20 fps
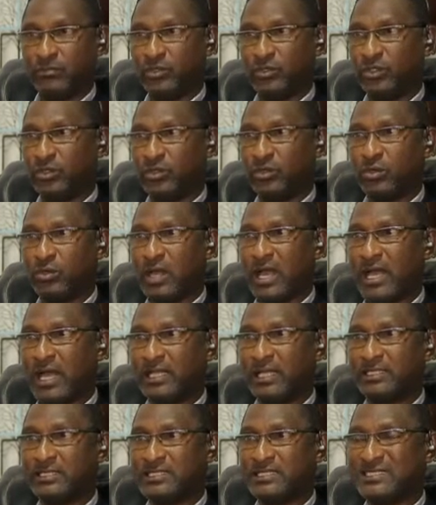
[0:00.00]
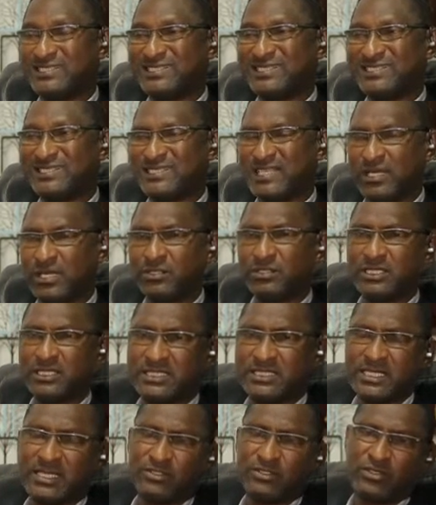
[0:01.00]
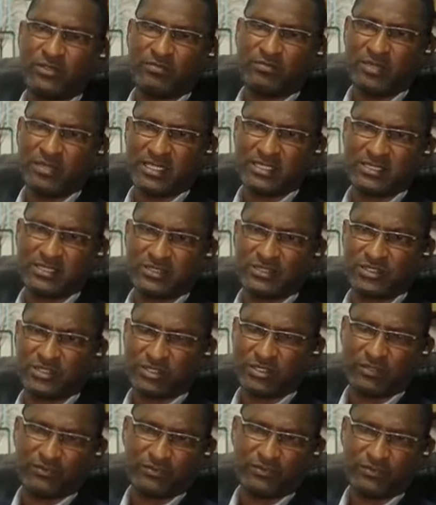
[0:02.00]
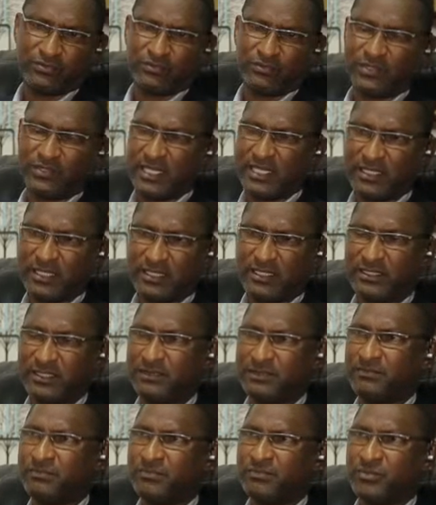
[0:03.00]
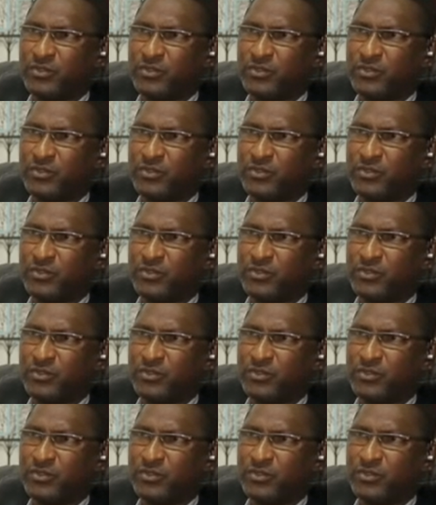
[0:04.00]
and it interrogated government's resolve, really